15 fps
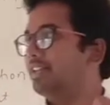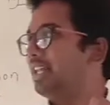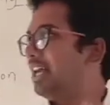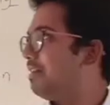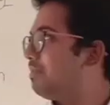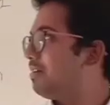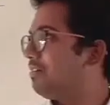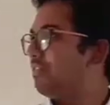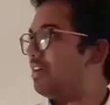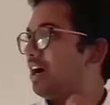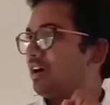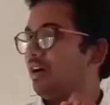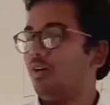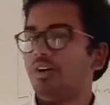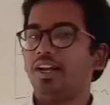with the help of
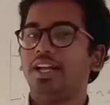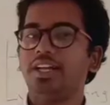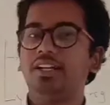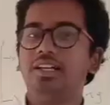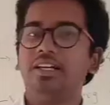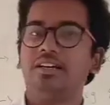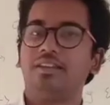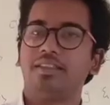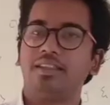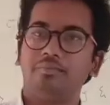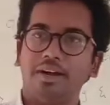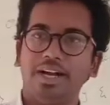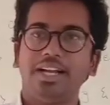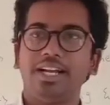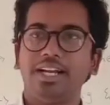accounting, the
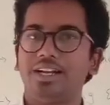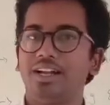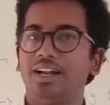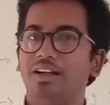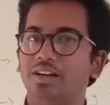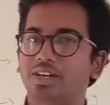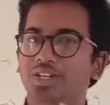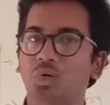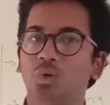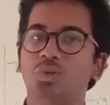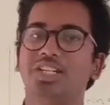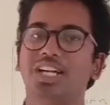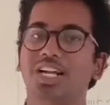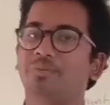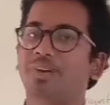main two
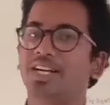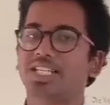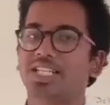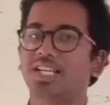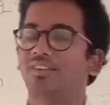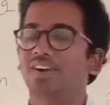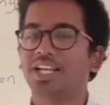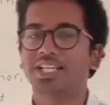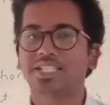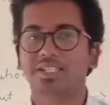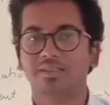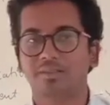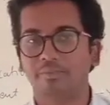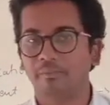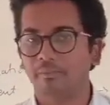statements, one is
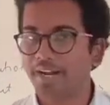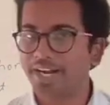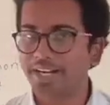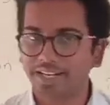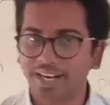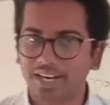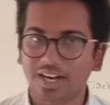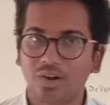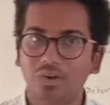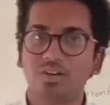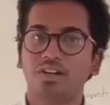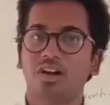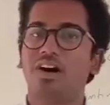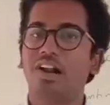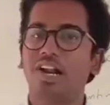P&L
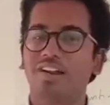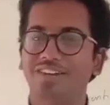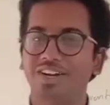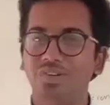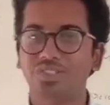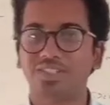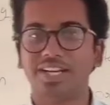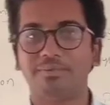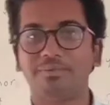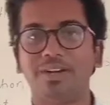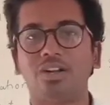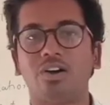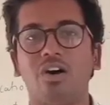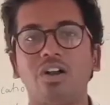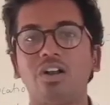account or revenue
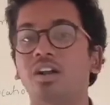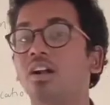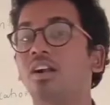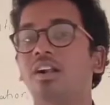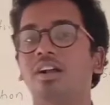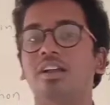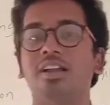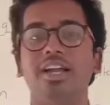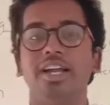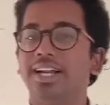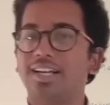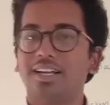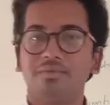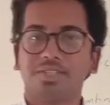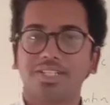statement or
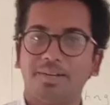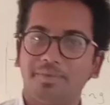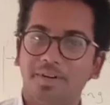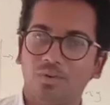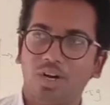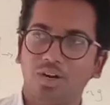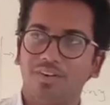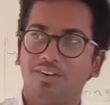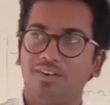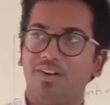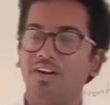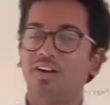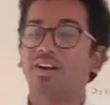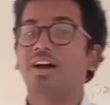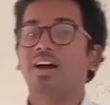income statement, what we
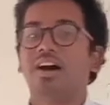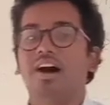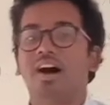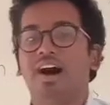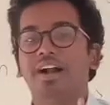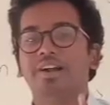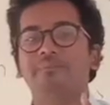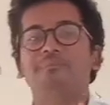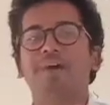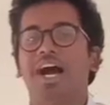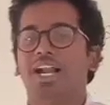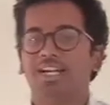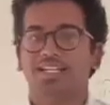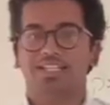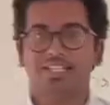call, and
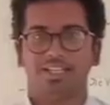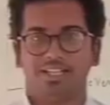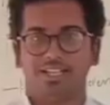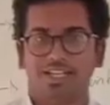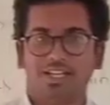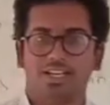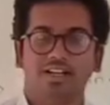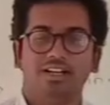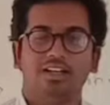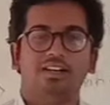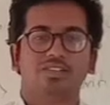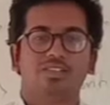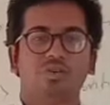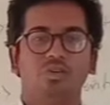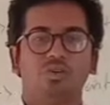balance
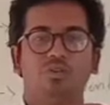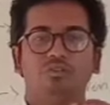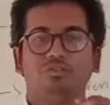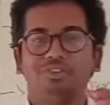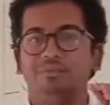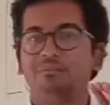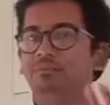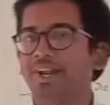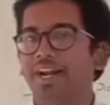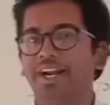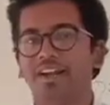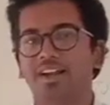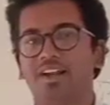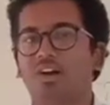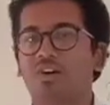sheet. So, from P&L
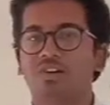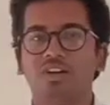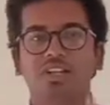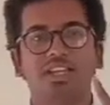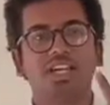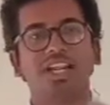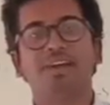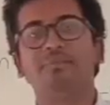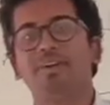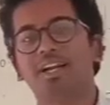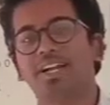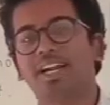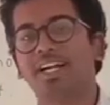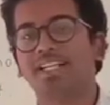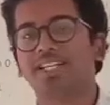account, the name
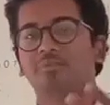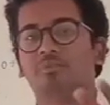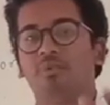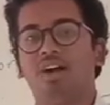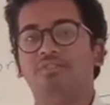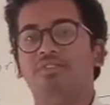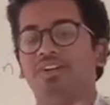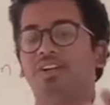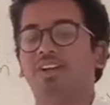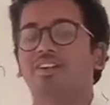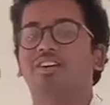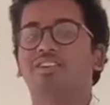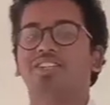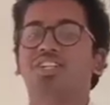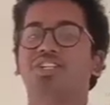indicates profit or
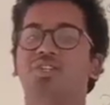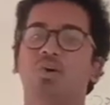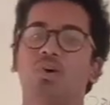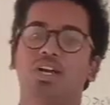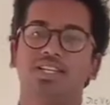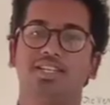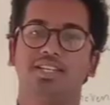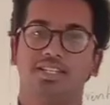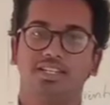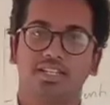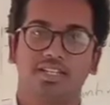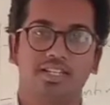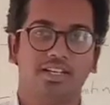loss, it showcases.